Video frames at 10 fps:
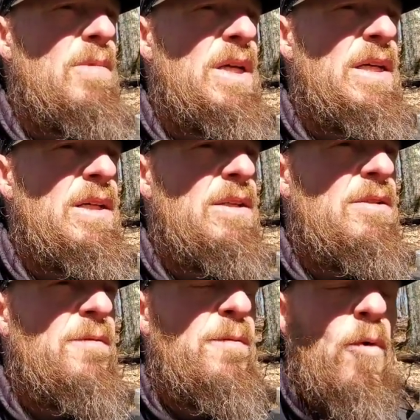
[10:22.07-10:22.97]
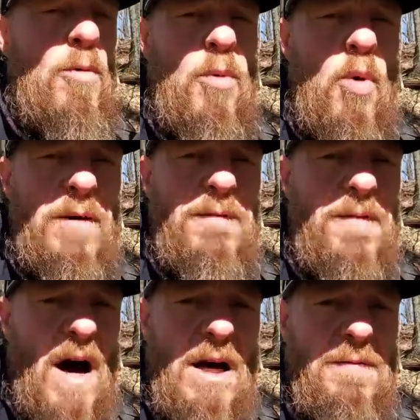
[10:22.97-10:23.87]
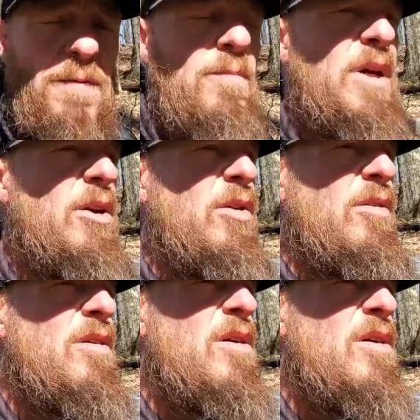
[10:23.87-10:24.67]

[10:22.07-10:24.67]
is 4.5 from here.